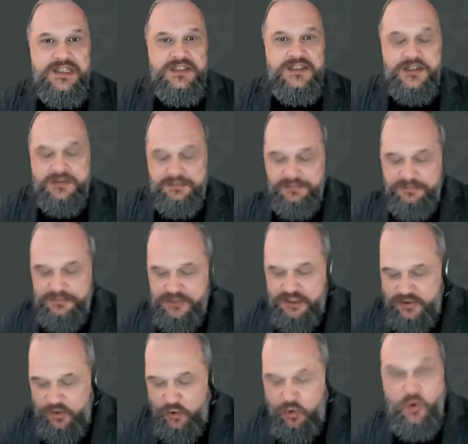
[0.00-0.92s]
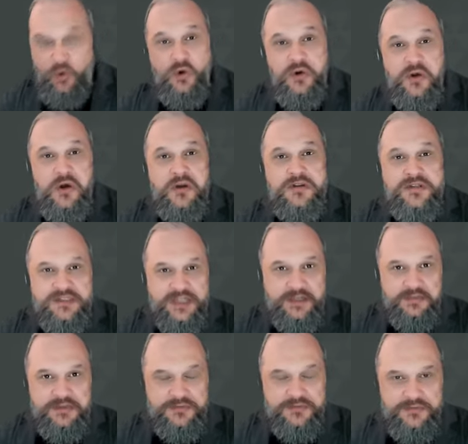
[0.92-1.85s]
The core
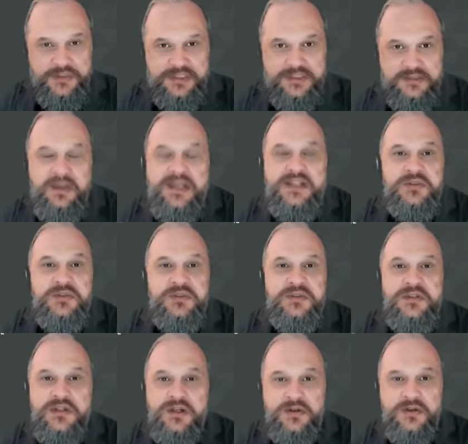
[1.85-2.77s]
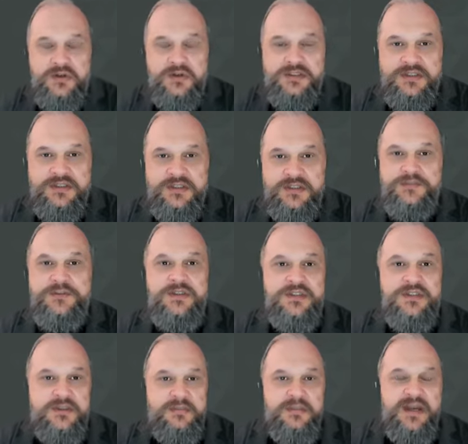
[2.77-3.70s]
concepts of risk management across the
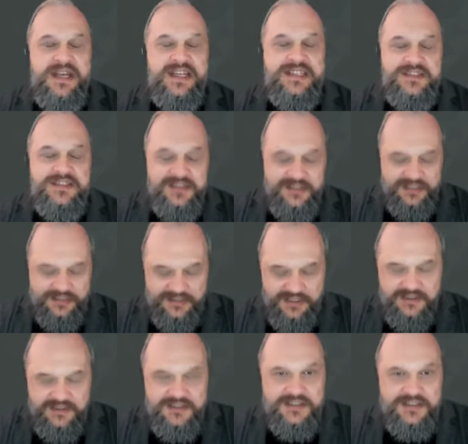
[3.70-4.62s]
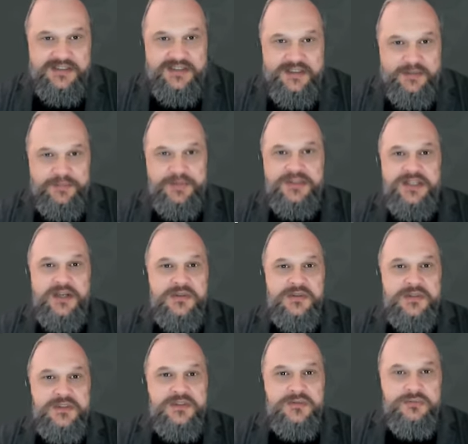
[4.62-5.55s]
different domains that it touches and the
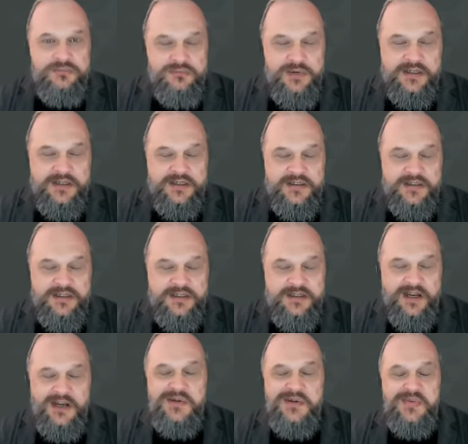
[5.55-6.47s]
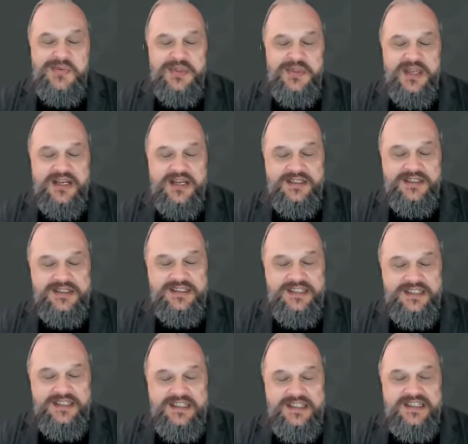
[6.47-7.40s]
personas that run and own that
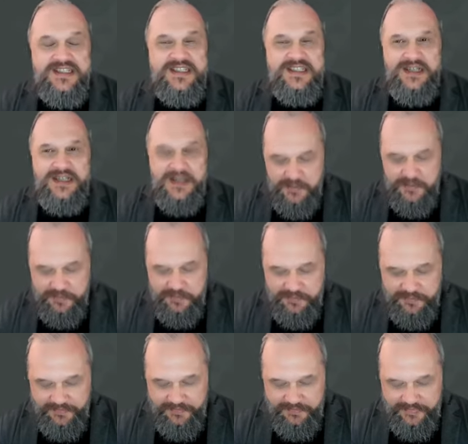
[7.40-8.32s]
um,